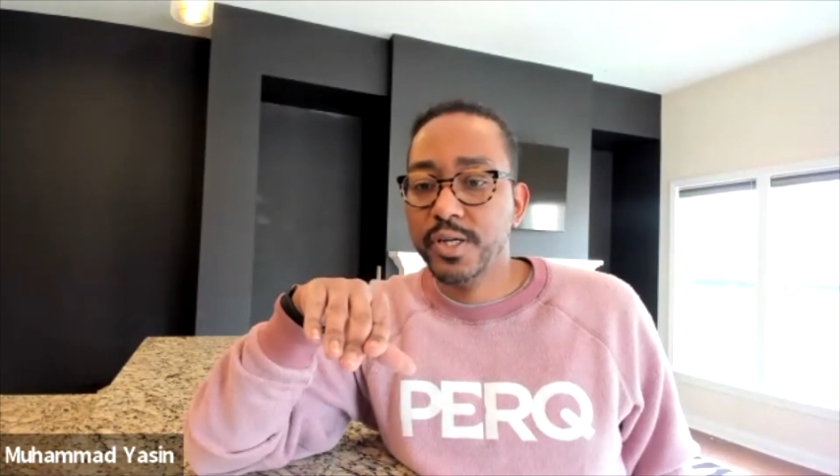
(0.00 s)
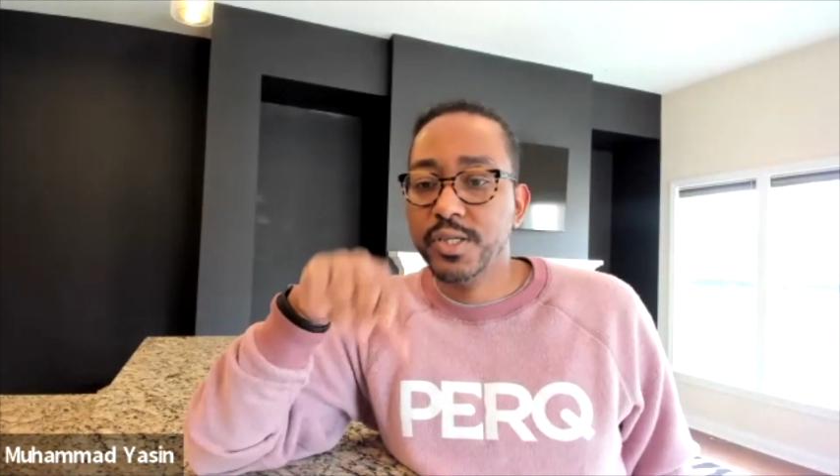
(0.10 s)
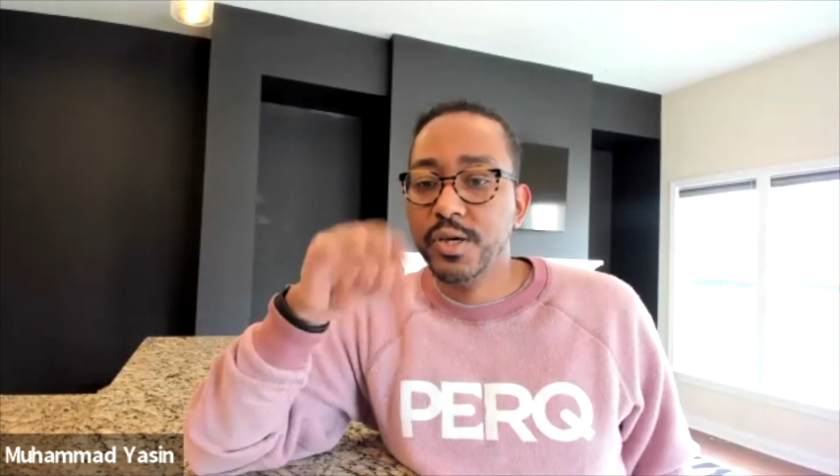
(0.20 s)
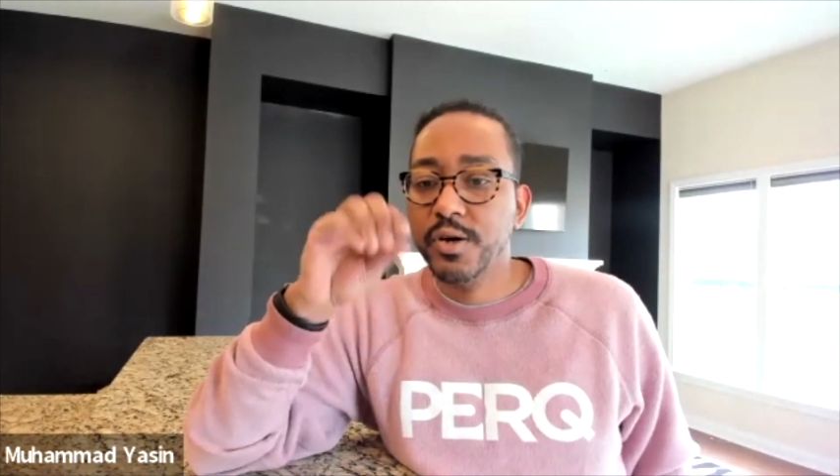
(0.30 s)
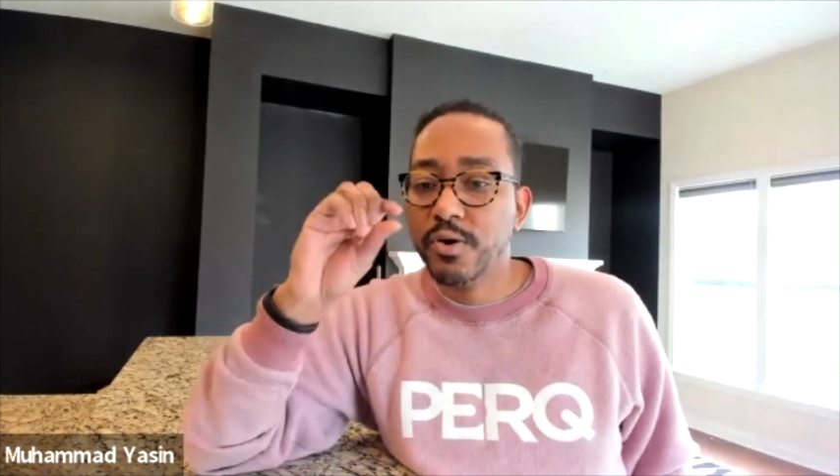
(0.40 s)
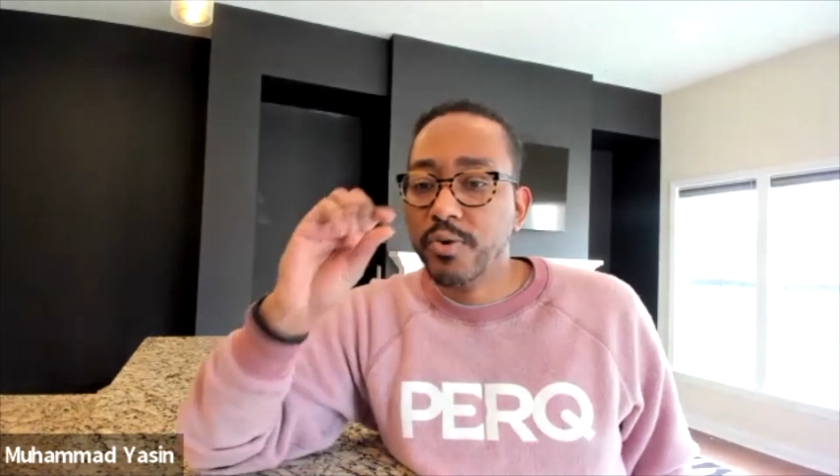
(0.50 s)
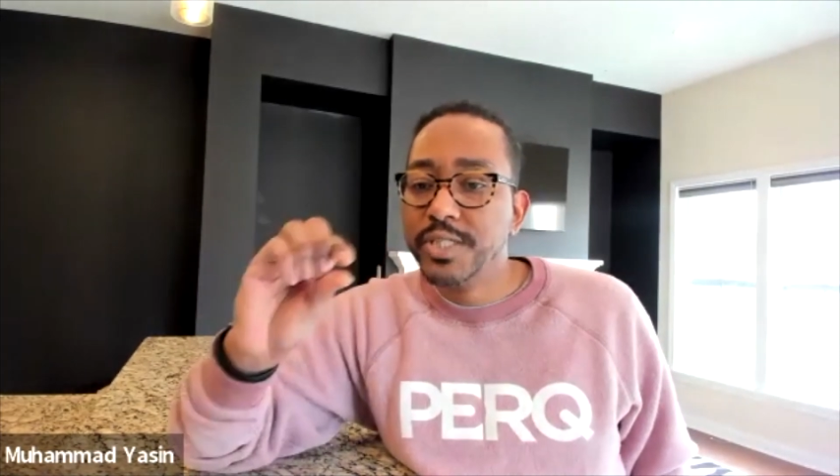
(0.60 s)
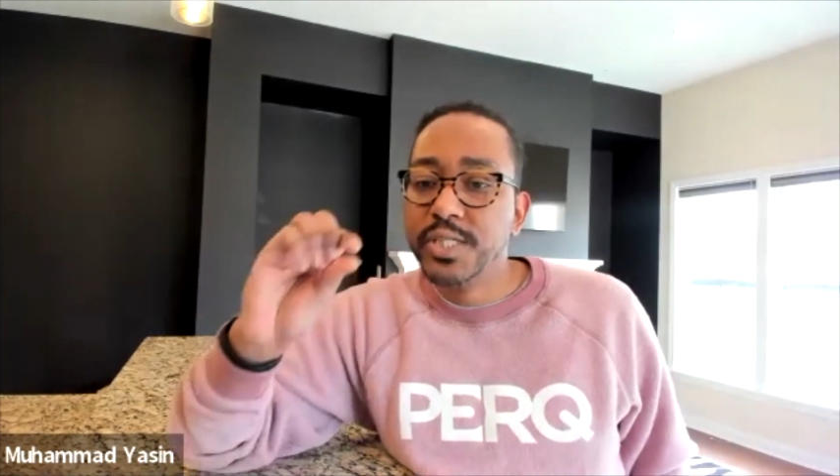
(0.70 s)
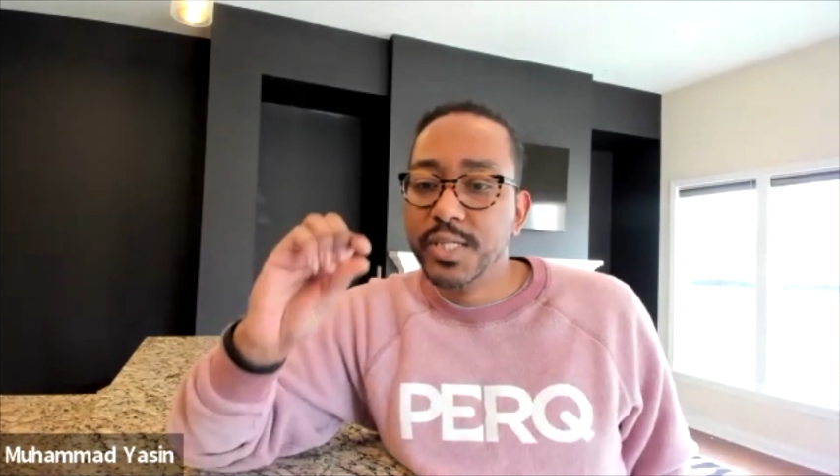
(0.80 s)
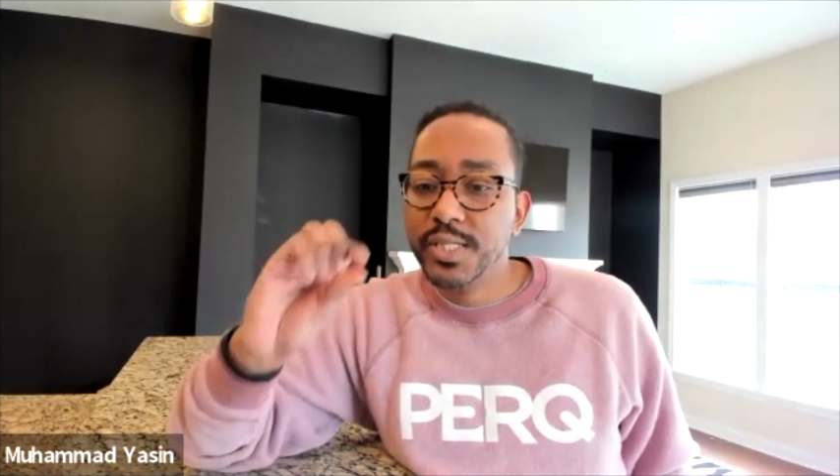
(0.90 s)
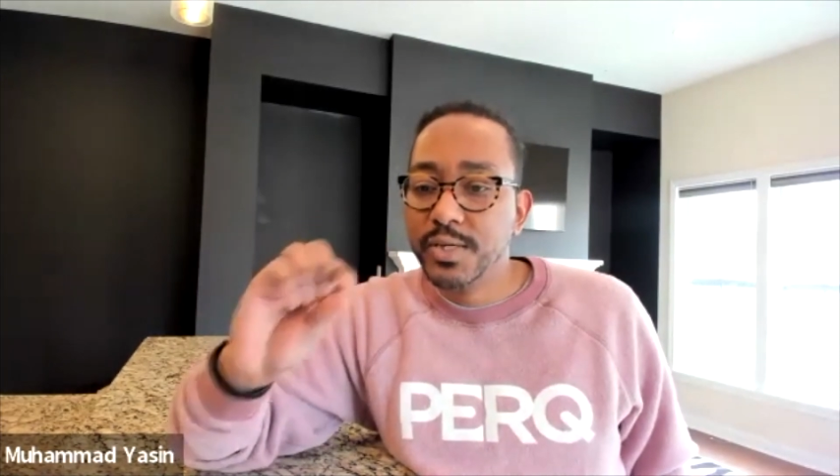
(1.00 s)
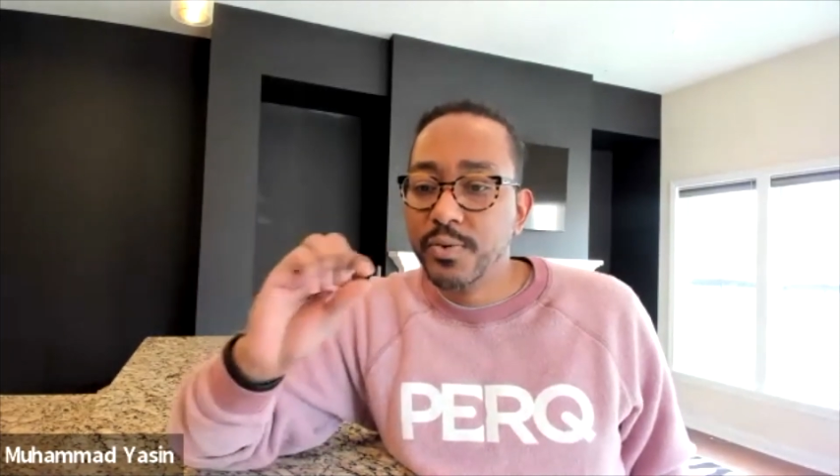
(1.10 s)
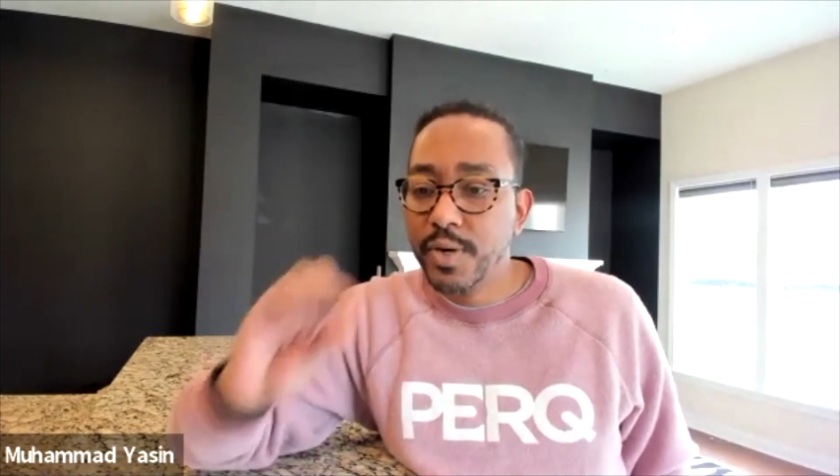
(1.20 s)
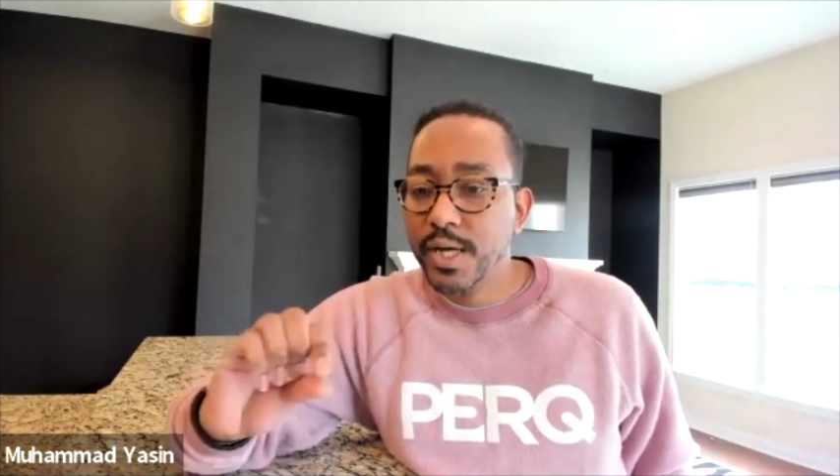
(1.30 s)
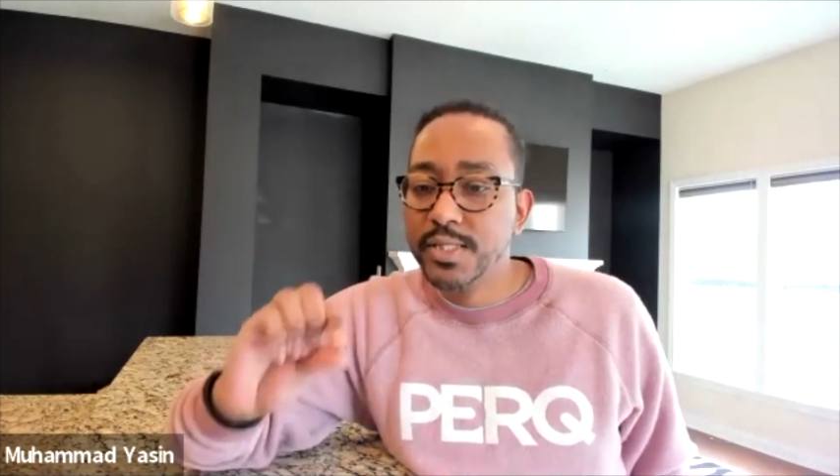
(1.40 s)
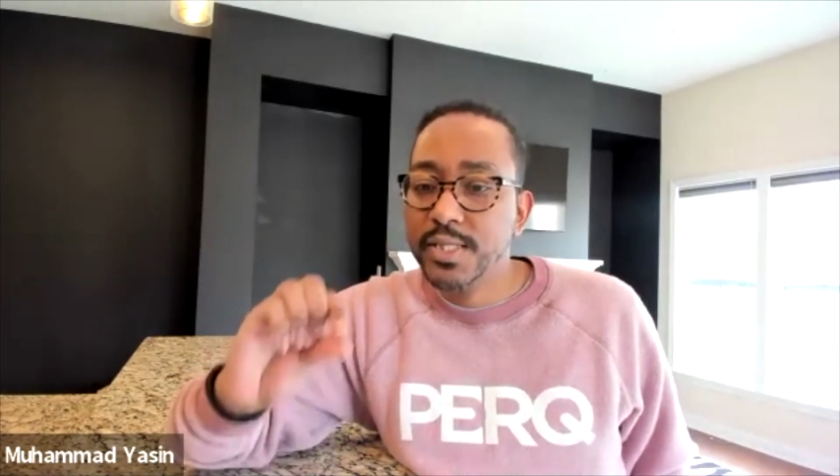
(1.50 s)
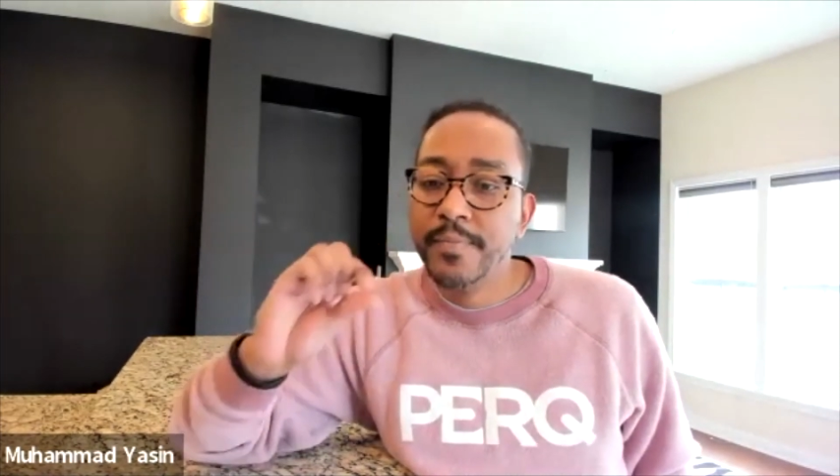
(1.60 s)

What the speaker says: So our questions was,